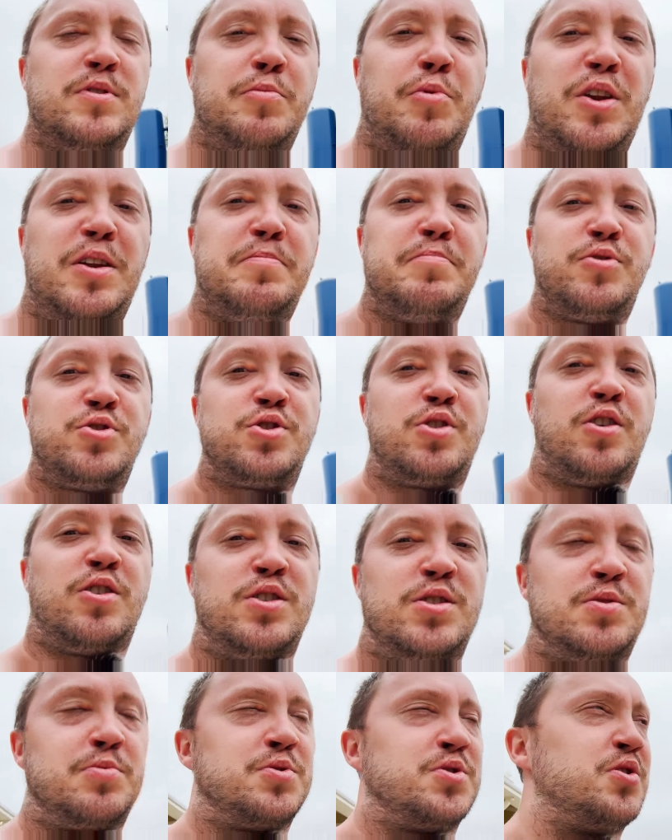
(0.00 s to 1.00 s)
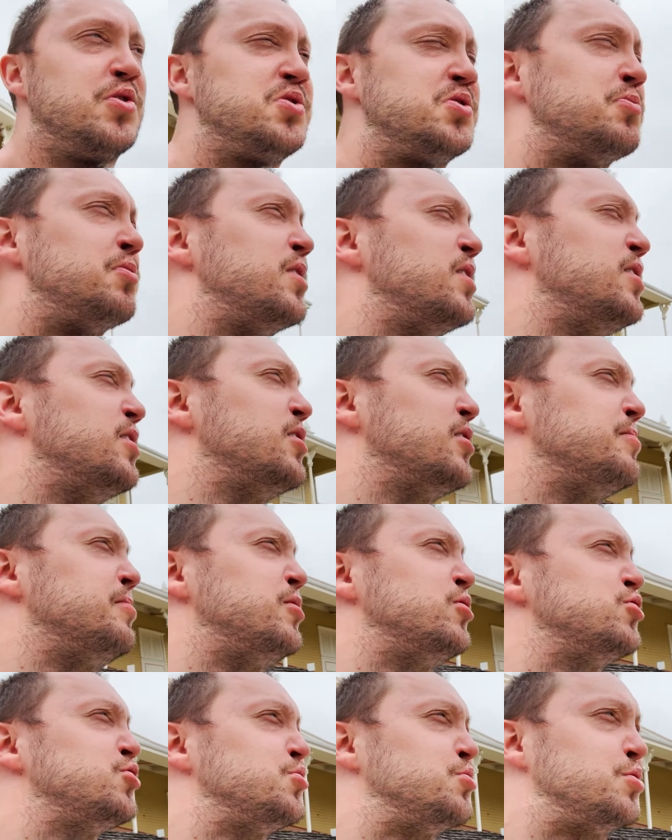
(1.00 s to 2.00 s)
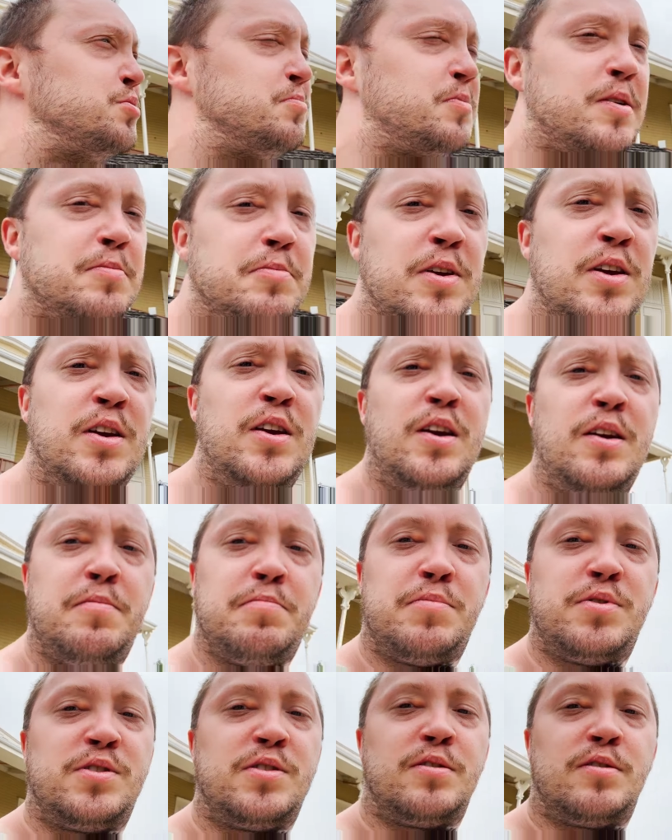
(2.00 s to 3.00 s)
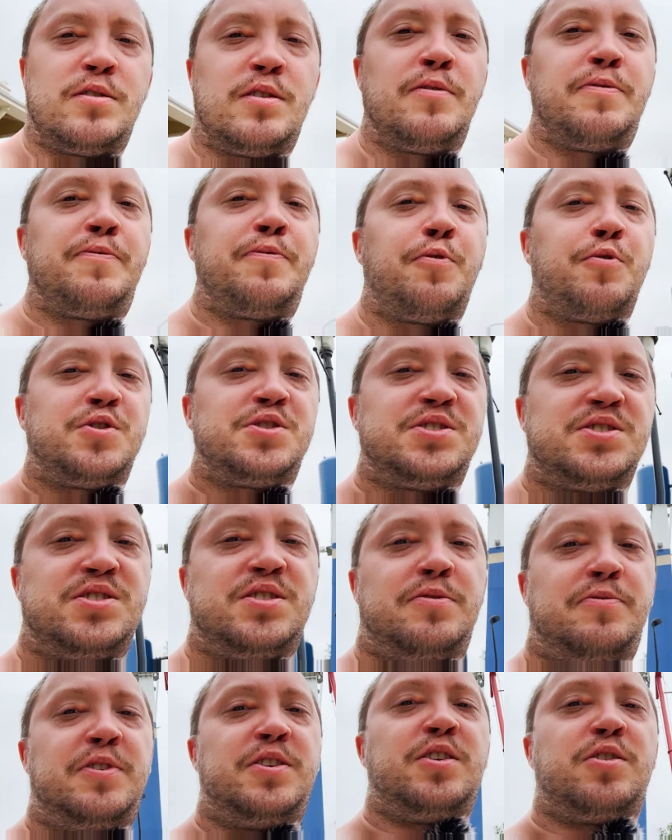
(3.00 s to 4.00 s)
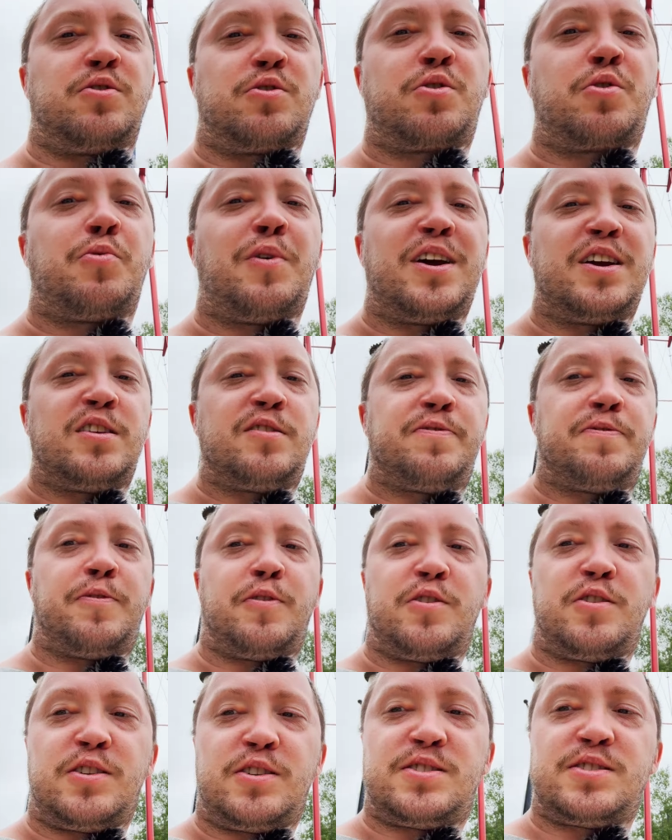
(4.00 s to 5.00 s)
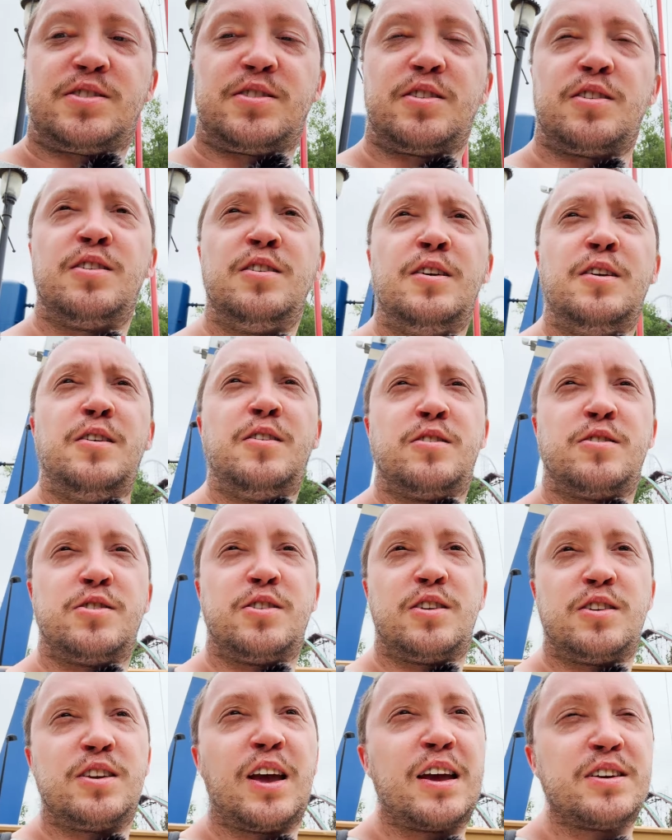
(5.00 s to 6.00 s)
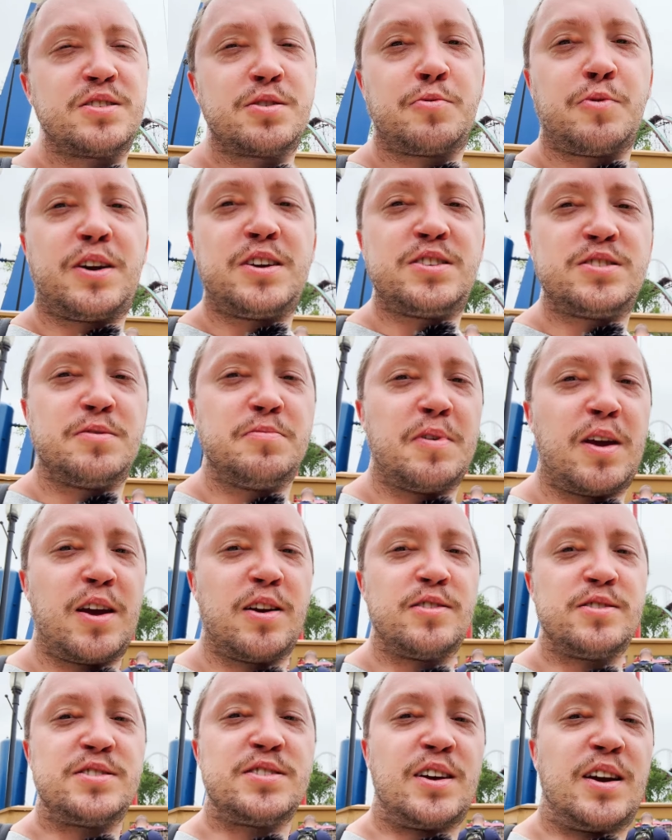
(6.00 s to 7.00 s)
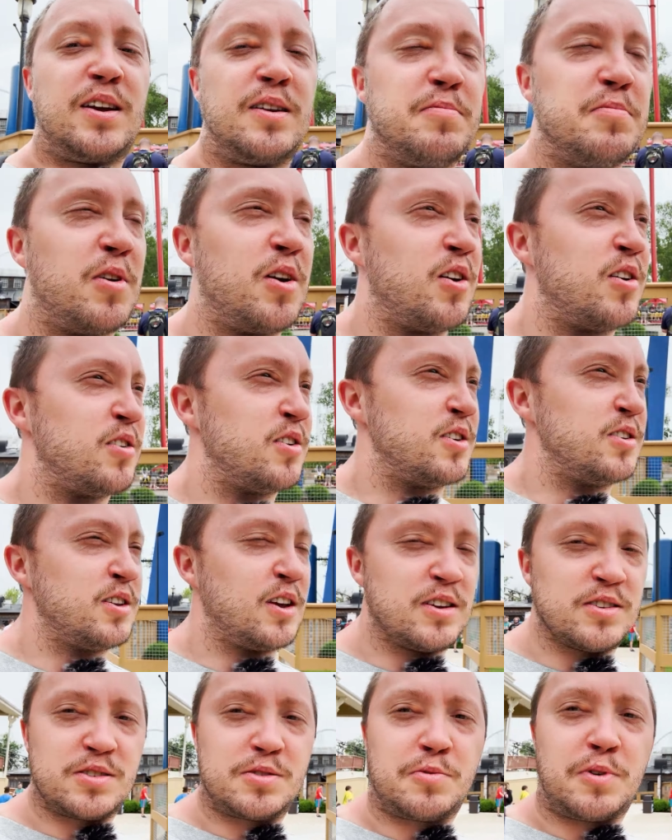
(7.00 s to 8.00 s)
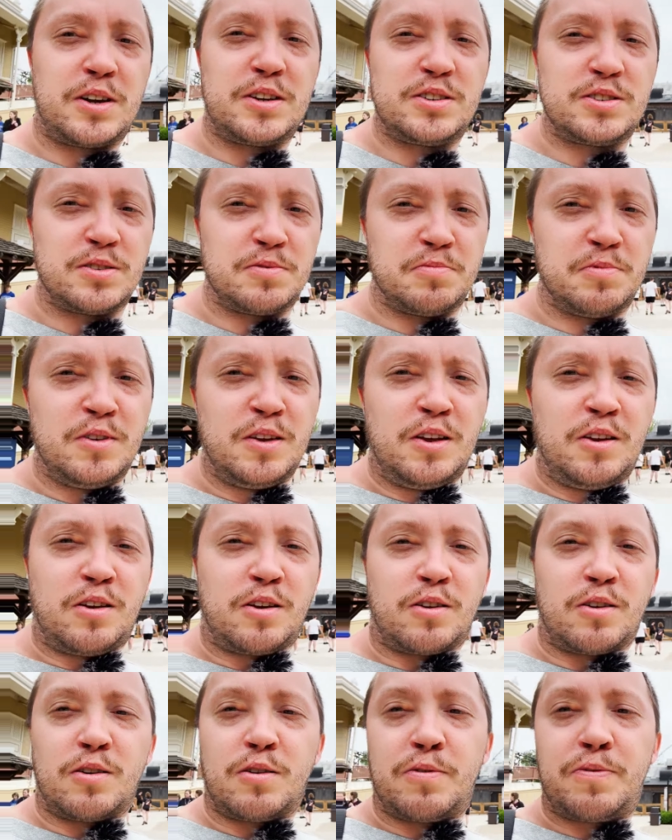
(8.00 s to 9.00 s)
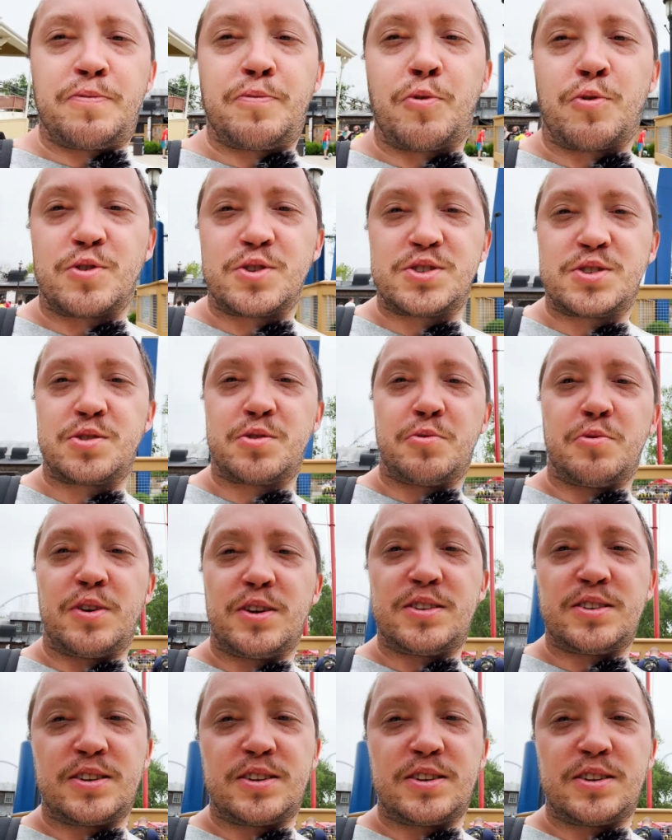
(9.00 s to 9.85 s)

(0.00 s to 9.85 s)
The one in Busch Gardens was also a little bit short maybe, but the forces of it are quite fun. It has quite some airtime, it has quite some force to it.